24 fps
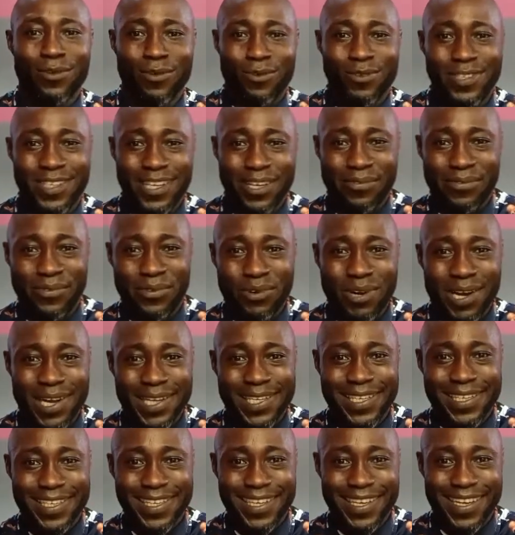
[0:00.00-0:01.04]
Good day,
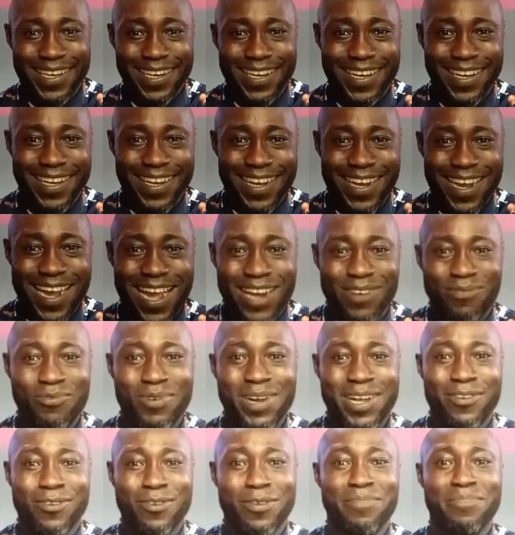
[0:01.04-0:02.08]
viewers, and
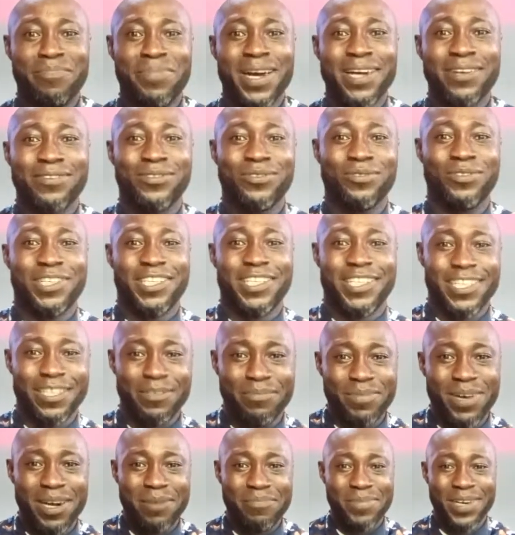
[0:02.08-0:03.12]
welcome back to
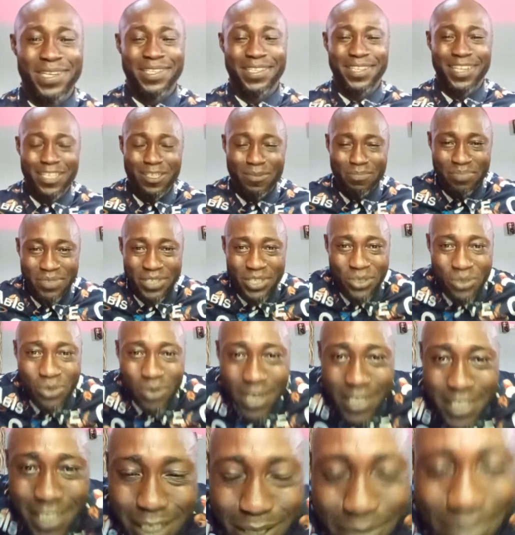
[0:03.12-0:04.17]
Chima Matter
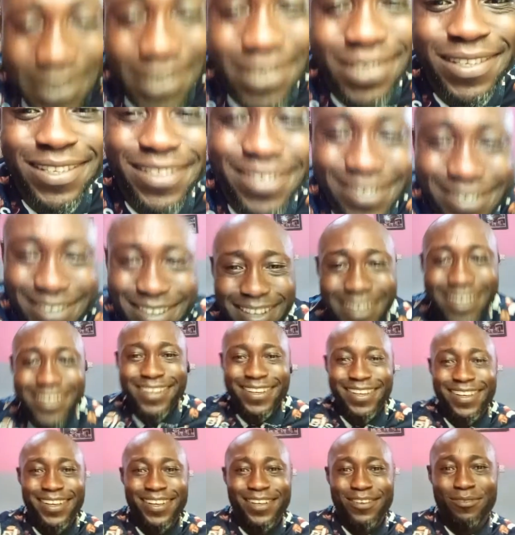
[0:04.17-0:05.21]
Spiritual Tips.
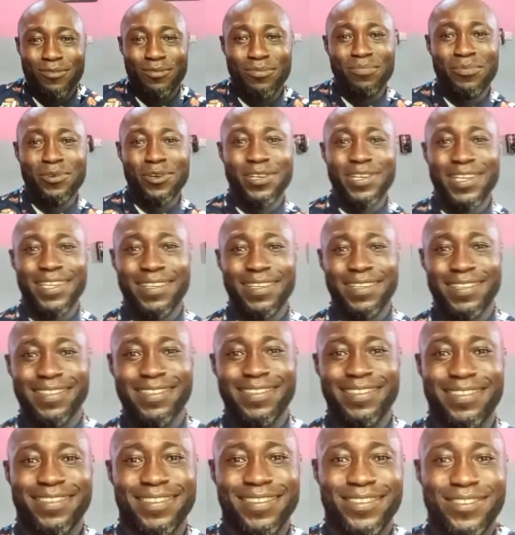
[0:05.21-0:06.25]
Good morning,
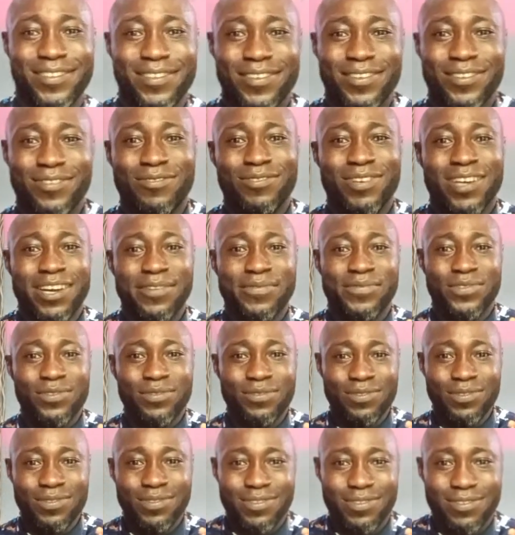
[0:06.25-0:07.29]
good
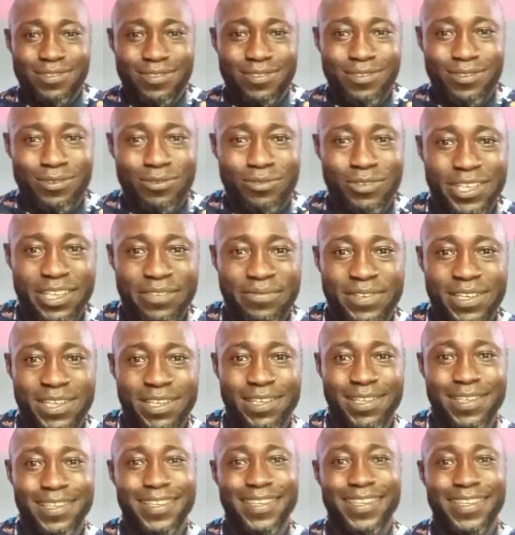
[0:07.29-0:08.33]
afternoon, good
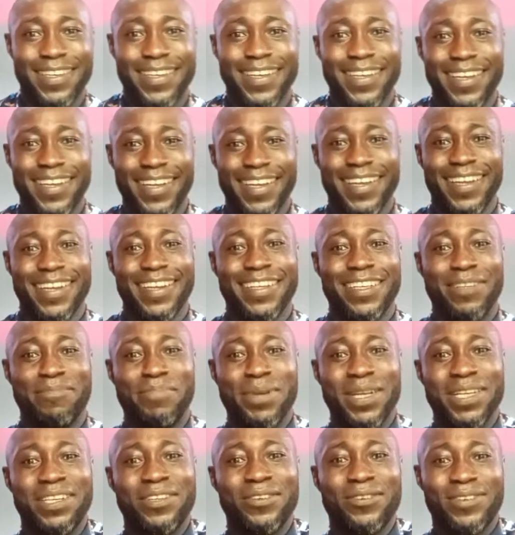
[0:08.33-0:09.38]
evening,
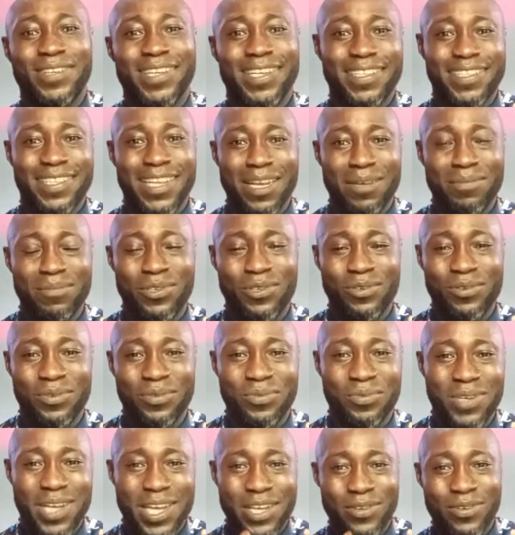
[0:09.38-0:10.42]
depending on the time
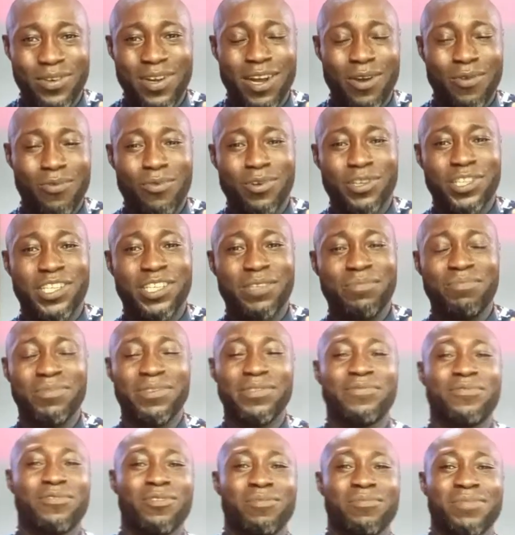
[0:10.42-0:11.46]
zone where you are watching
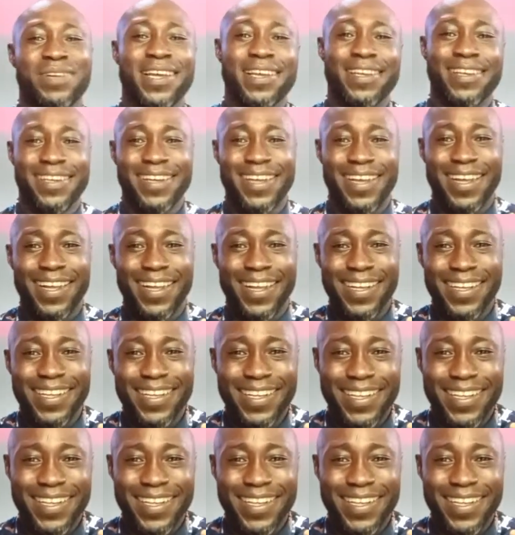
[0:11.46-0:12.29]
me from right now.